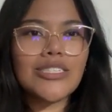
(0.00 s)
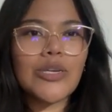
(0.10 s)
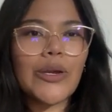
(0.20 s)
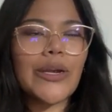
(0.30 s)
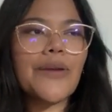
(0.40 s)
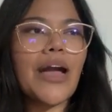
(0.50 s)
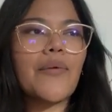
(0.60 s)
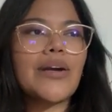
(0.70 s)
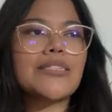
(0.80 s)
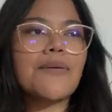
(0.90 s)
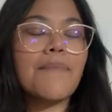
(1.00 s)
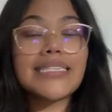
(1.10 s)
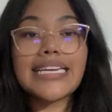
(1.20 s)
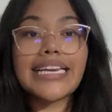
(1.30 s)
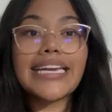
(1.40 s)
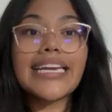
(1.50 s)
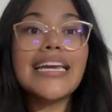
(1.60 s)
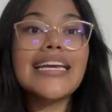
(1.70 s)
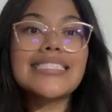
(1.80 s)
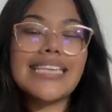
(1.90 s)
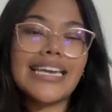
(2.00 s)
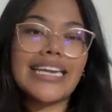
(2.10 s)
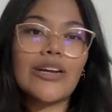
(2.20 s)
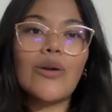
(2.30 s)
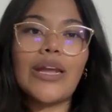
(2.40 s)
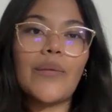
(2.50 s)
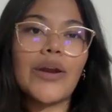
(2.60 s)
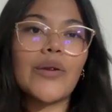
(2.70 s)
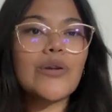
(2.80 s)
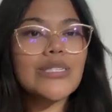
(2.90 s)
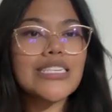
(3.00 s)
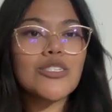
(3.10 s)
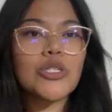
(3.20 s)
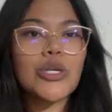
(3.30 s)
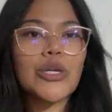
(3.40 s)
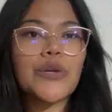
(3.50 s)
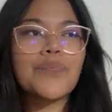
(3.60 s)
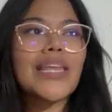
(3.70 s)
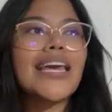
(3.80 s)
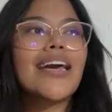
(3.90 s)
So I was basically selling all our courses to